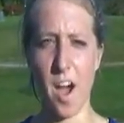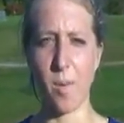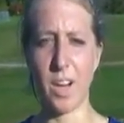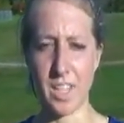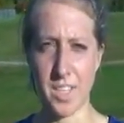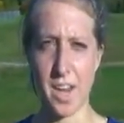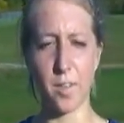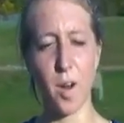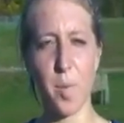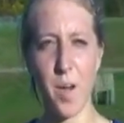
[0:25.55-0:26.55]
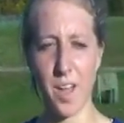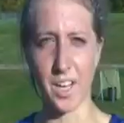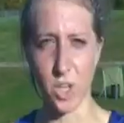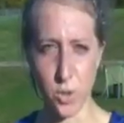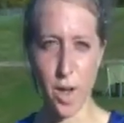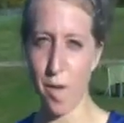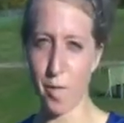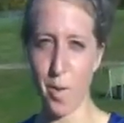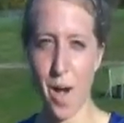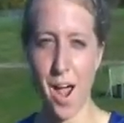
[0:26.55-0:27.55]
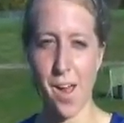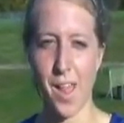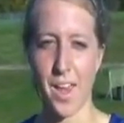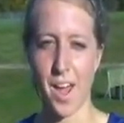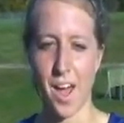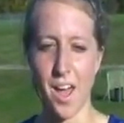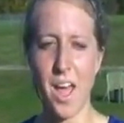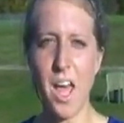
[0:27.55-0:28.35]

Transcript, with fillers: Uh, we kind of stayed in a group, like a trio for a while, and uh,